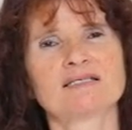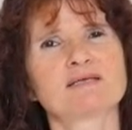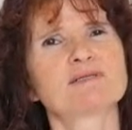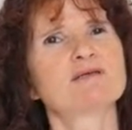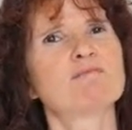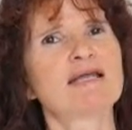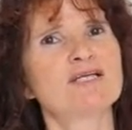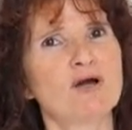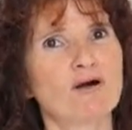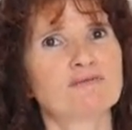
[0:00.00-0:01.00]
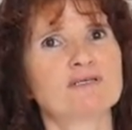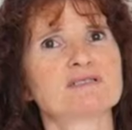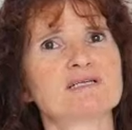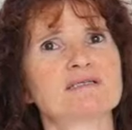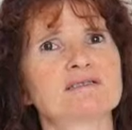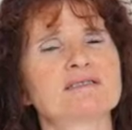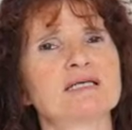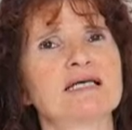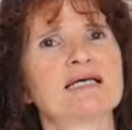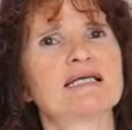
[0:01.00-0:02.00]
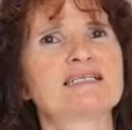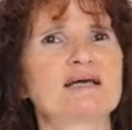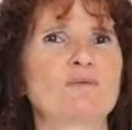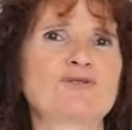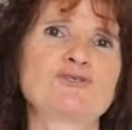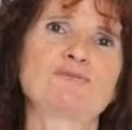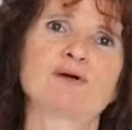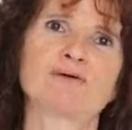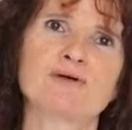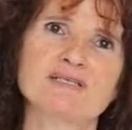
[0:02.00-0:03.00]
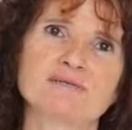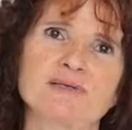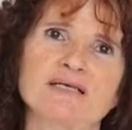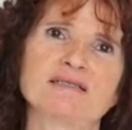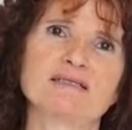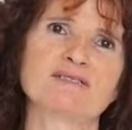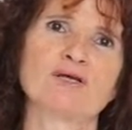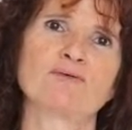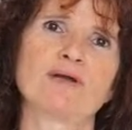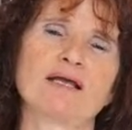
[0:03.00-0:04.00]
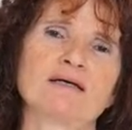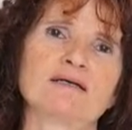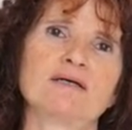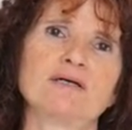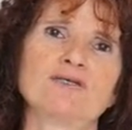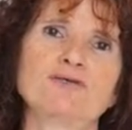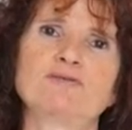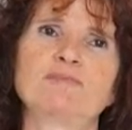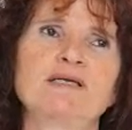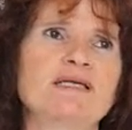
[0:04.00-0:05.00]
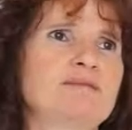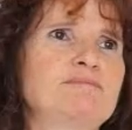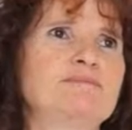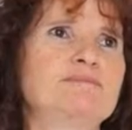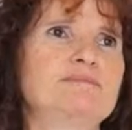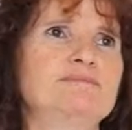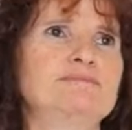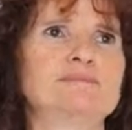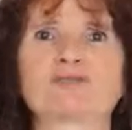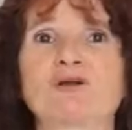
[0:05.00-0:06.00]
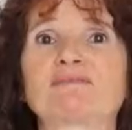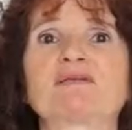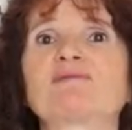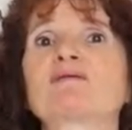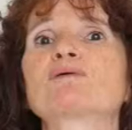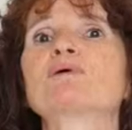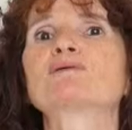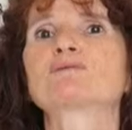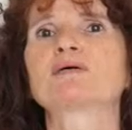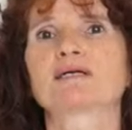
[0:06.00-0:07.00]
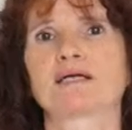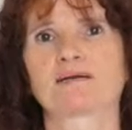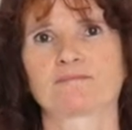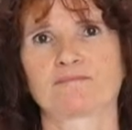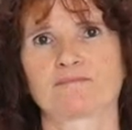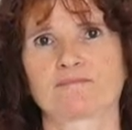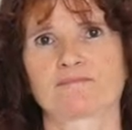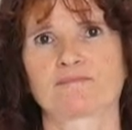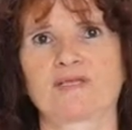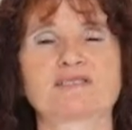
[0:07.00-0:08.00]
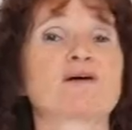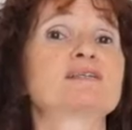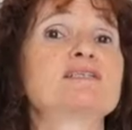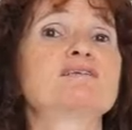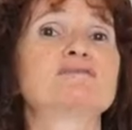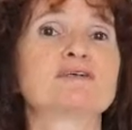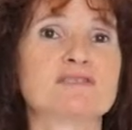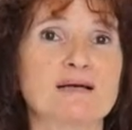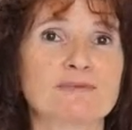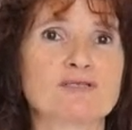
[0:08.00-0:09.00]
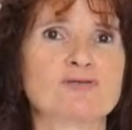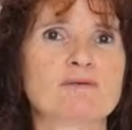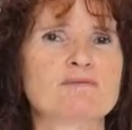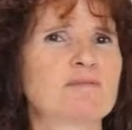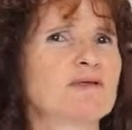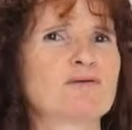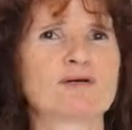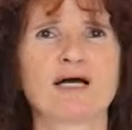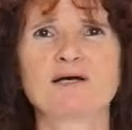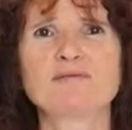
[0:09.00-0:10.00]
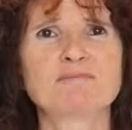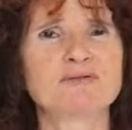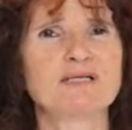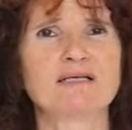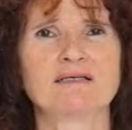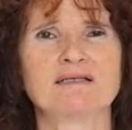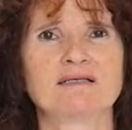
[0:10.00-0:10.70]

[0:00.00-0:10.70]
Something you may not have considered is that once you progressed a bit in this career, you'd be travelling around the world working. Exciting the first couple of trips, but you're a homebody.